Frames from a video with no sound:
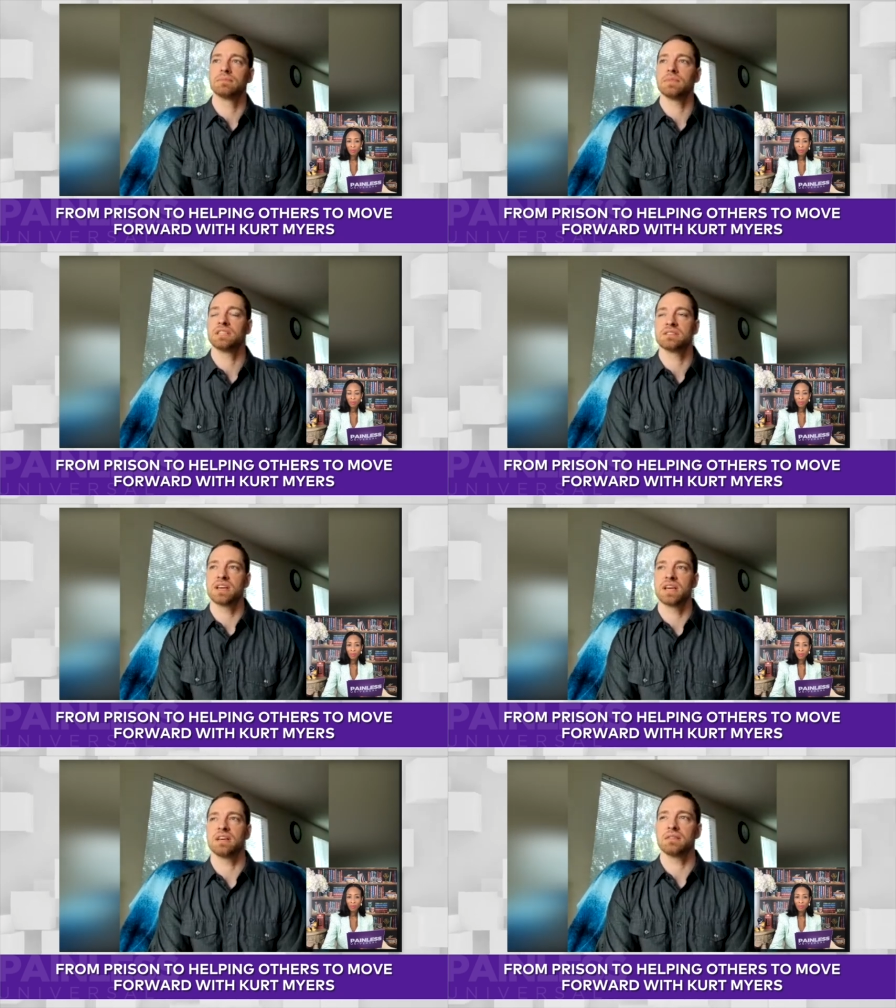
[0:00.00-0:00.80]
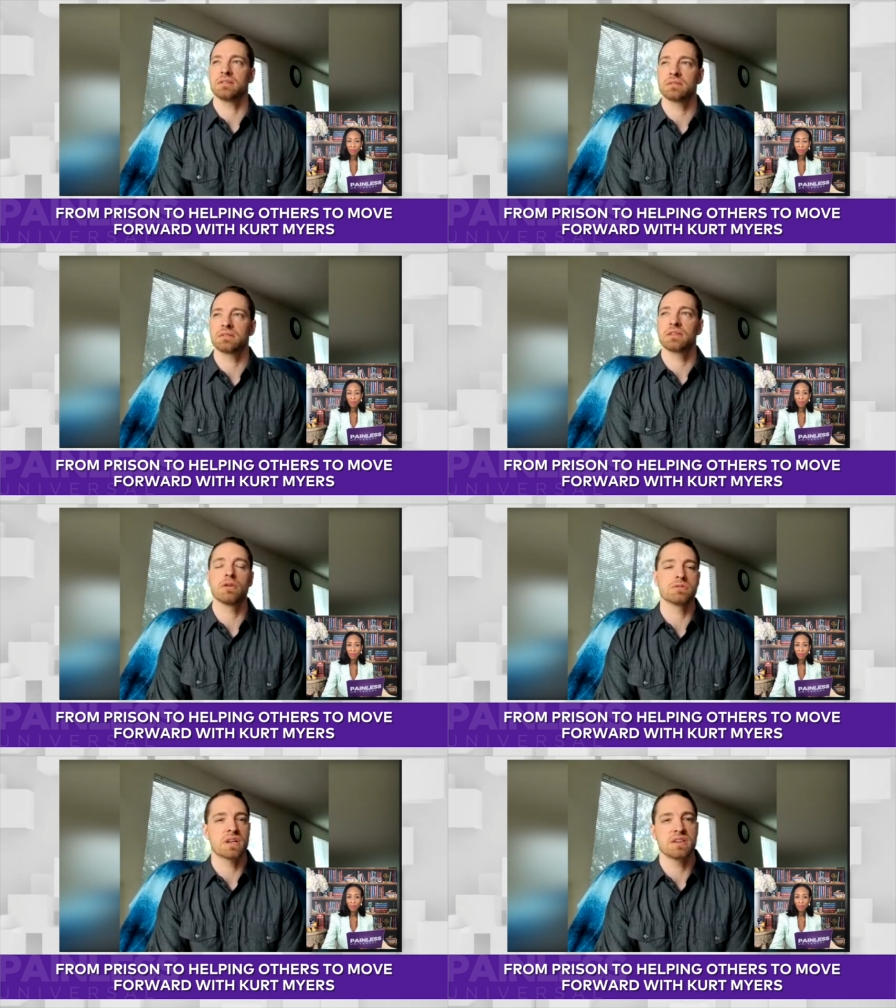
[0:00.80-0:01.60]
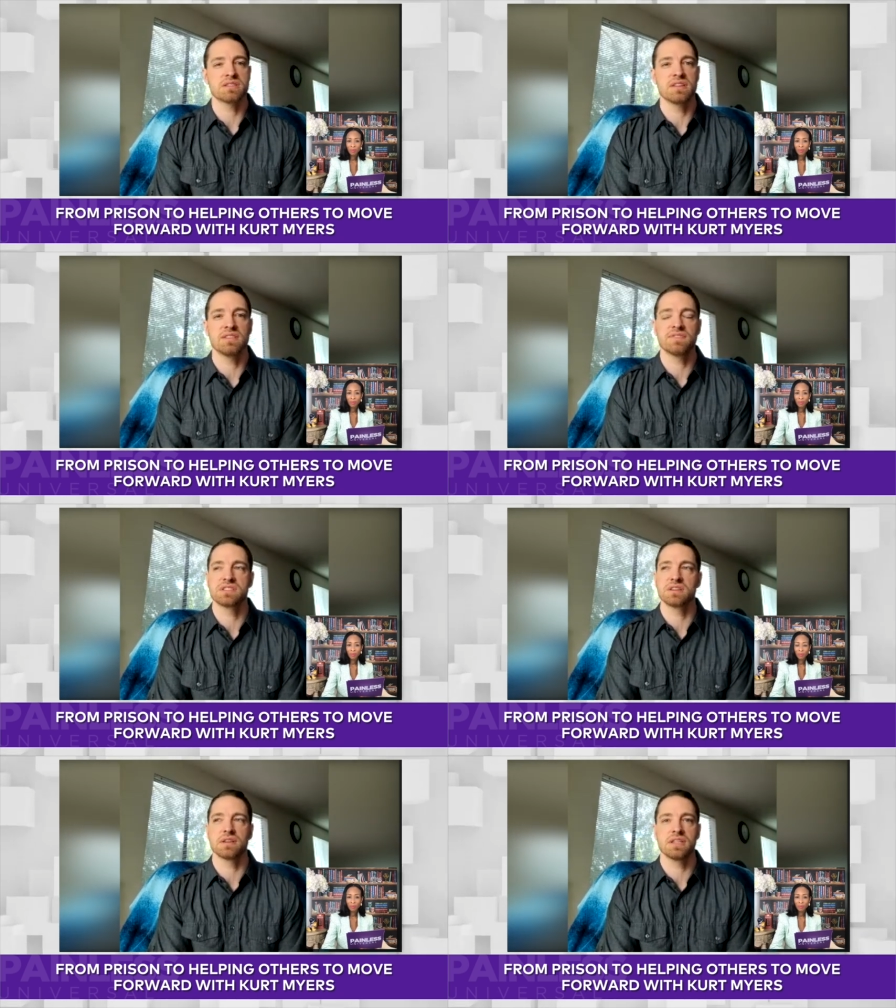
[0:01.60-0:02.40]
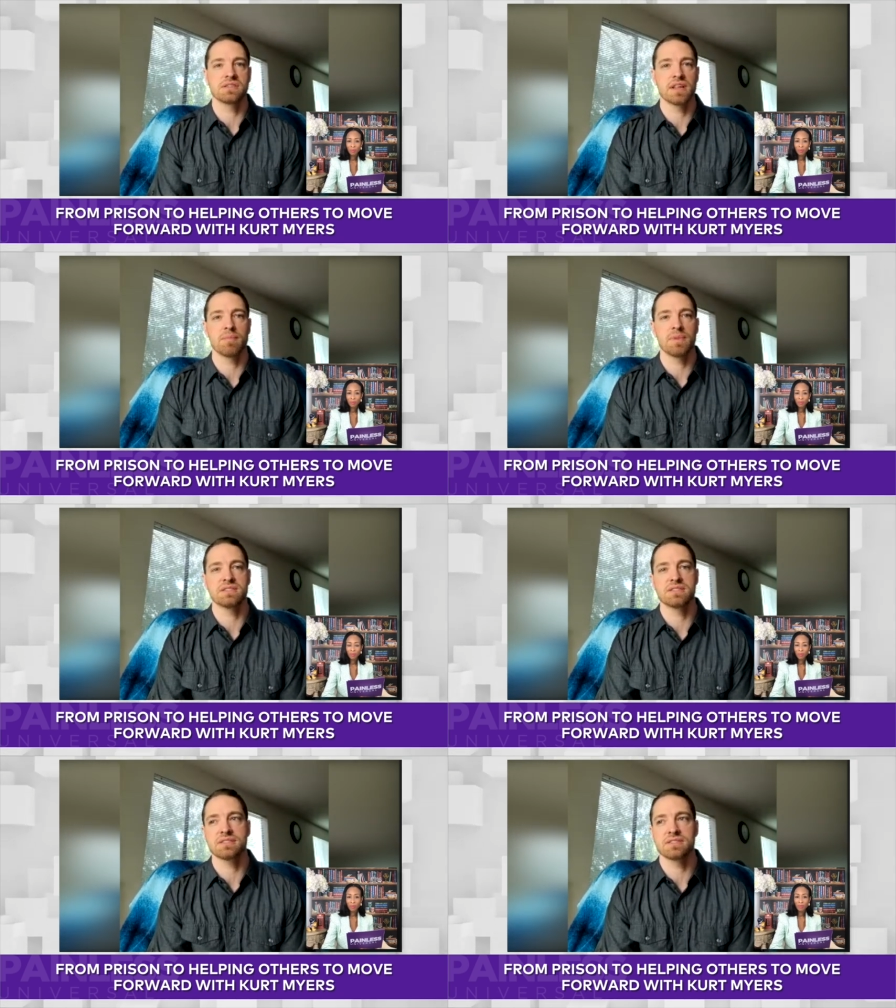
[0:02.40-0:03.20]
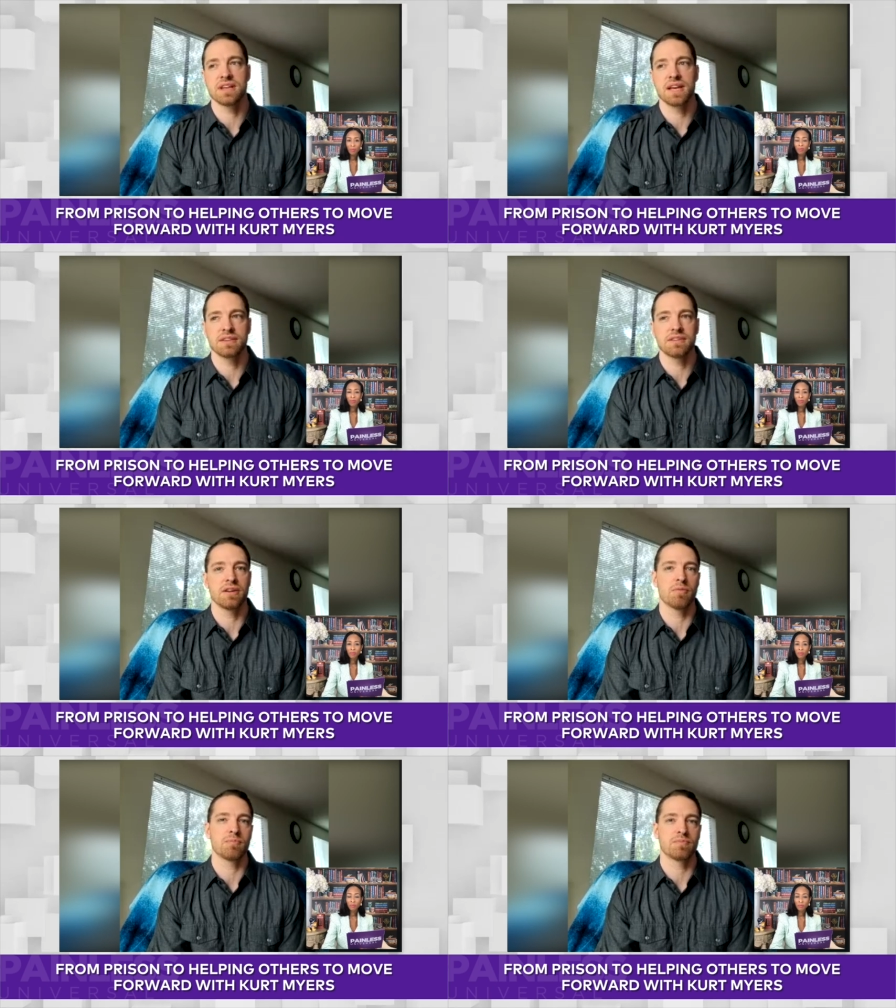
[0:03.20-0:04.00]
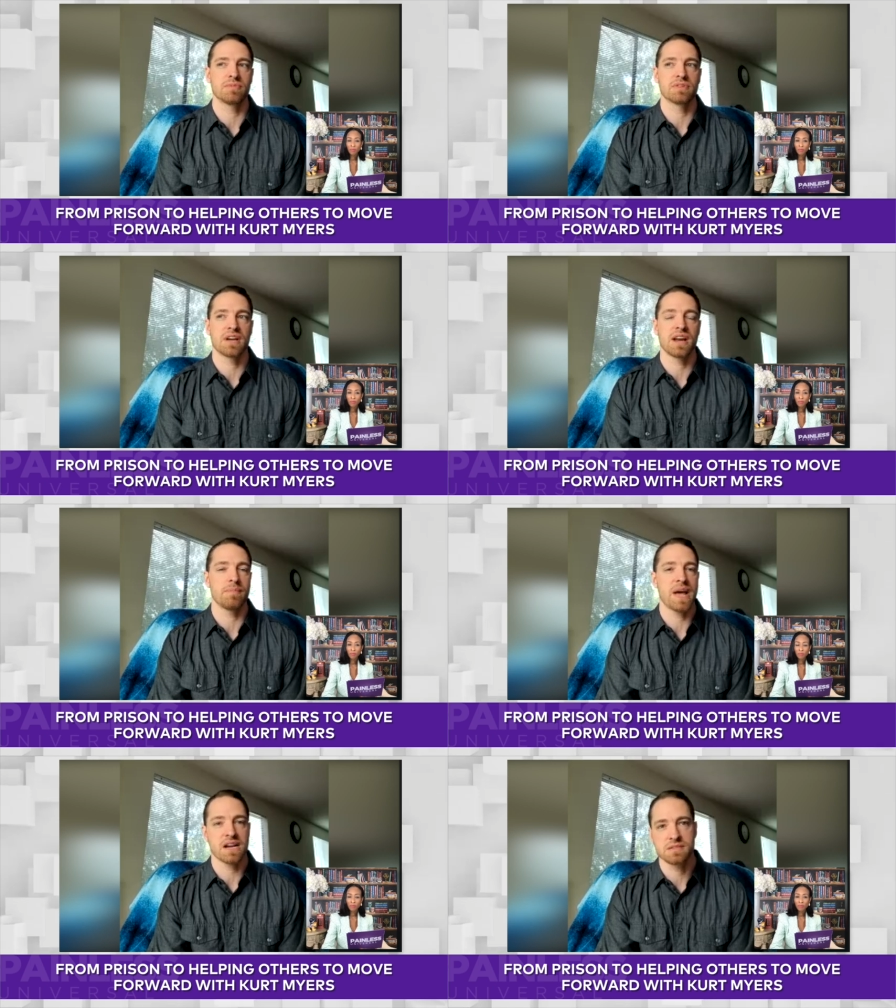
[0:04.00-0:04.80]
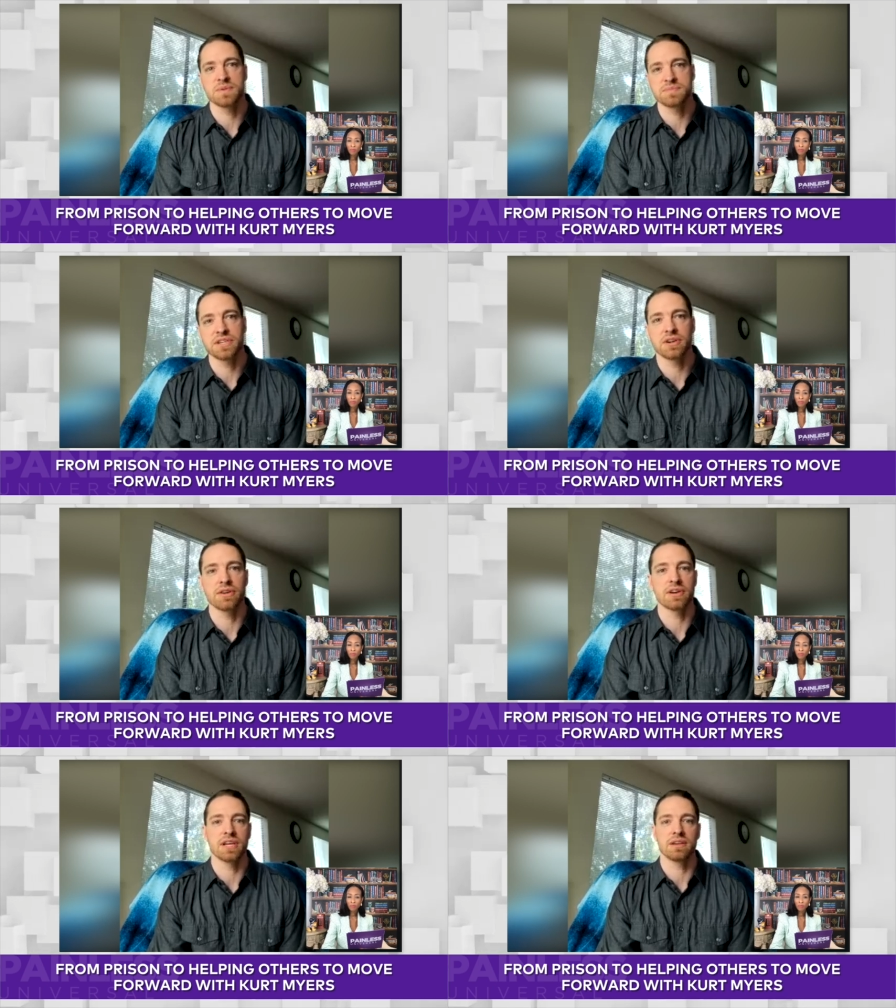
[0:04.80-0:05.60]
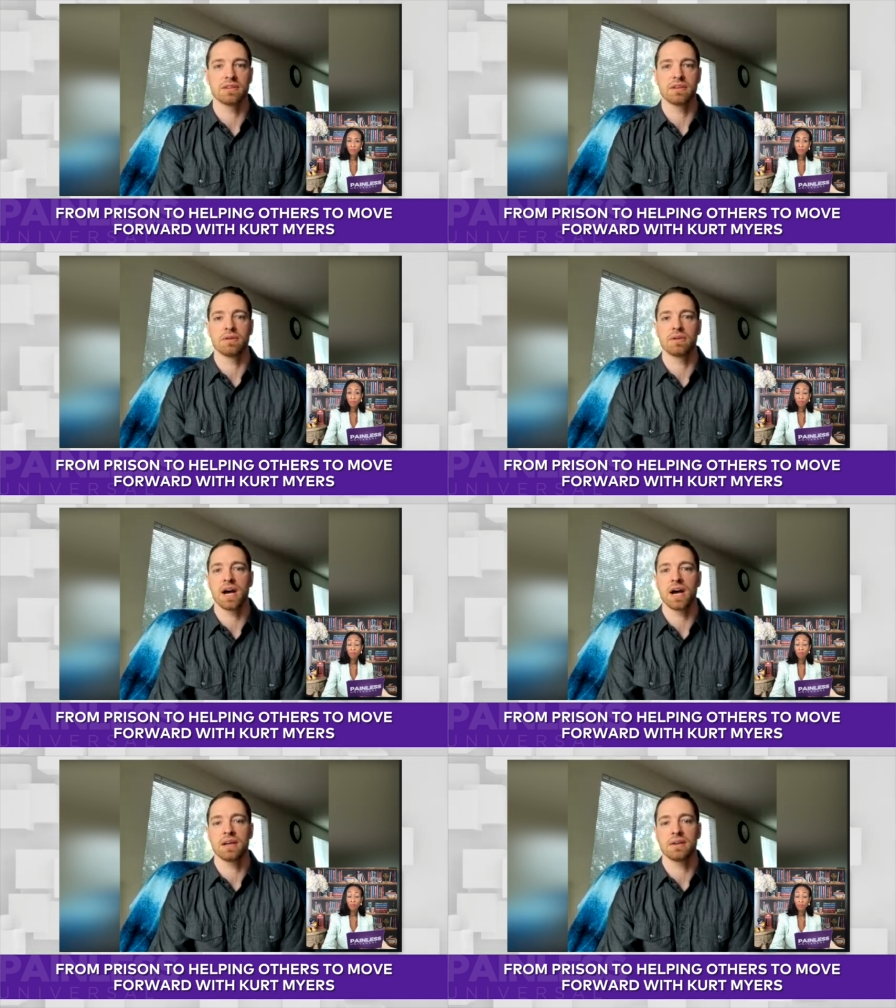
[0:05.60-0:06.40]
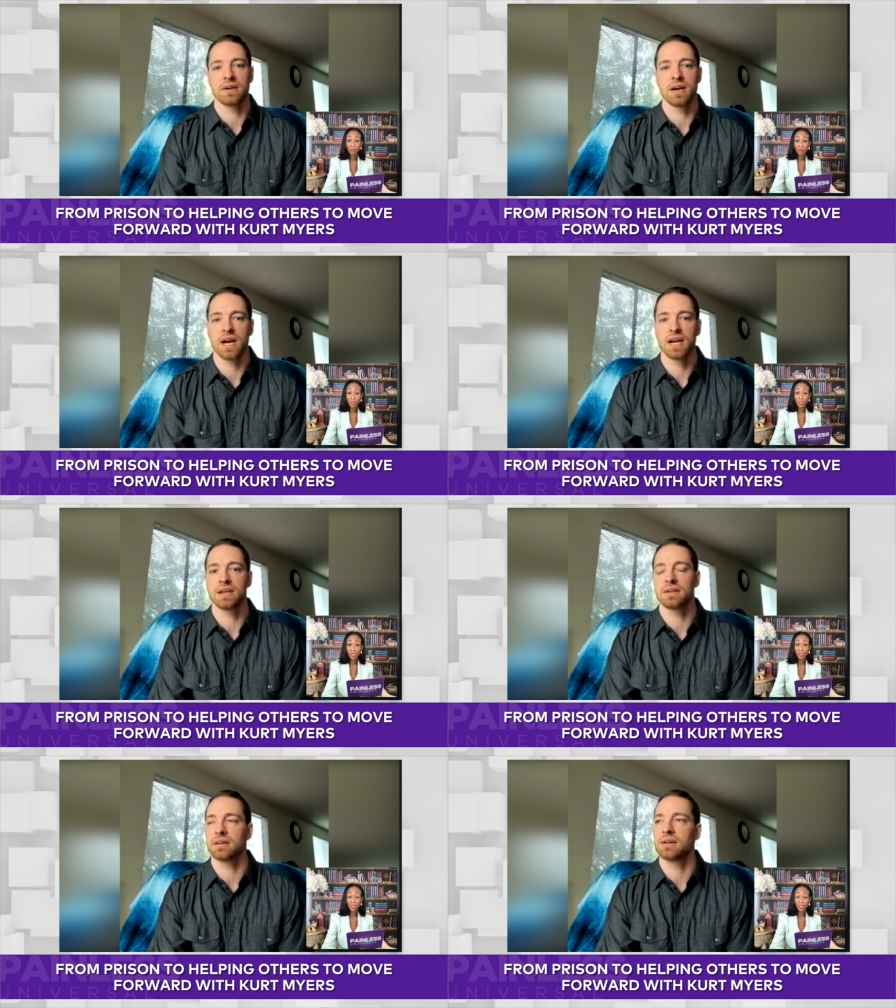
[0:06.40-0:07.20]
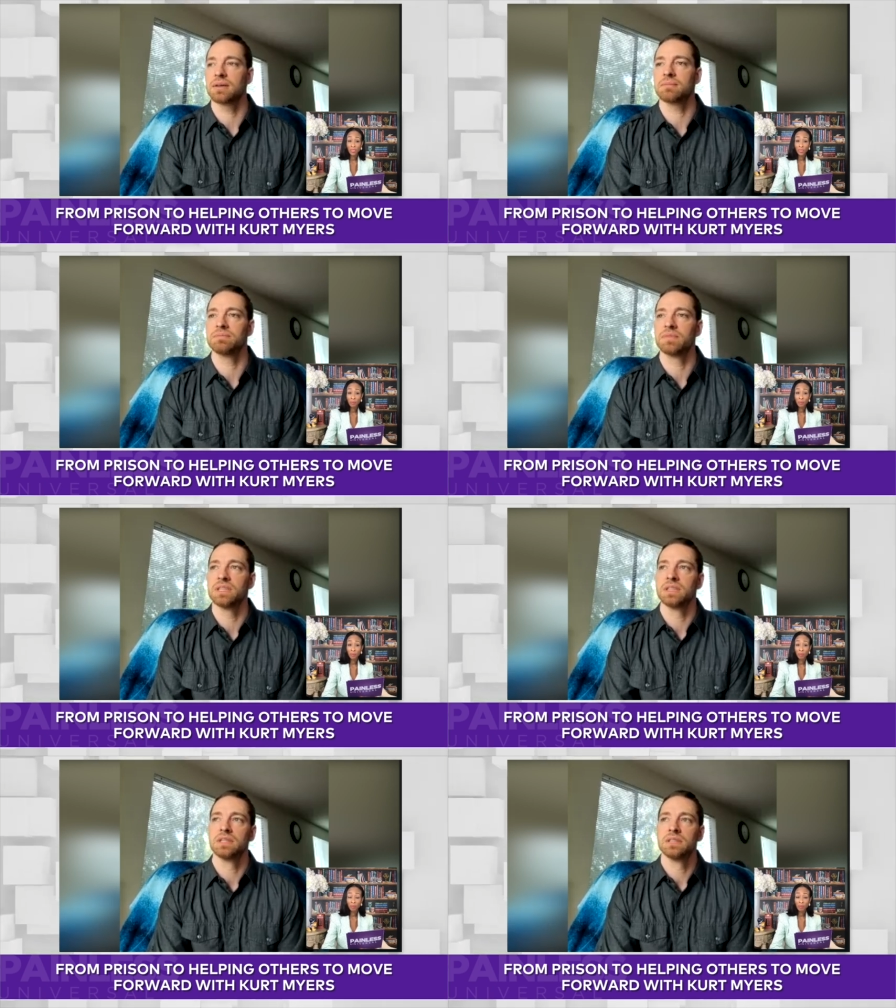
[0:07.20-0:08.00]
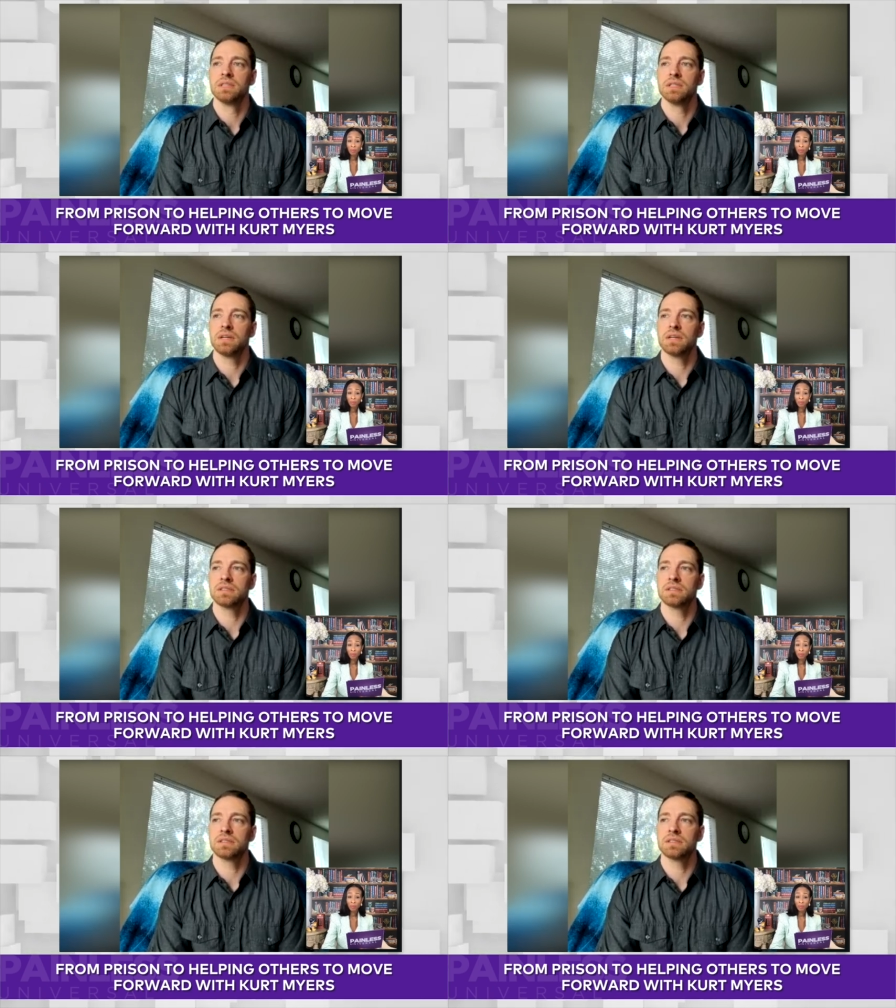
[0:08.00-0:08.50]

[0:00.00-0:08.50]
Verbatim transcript: it's a closed custody facility, so that means it's like you know kind of maximum security, you know high high um, uh,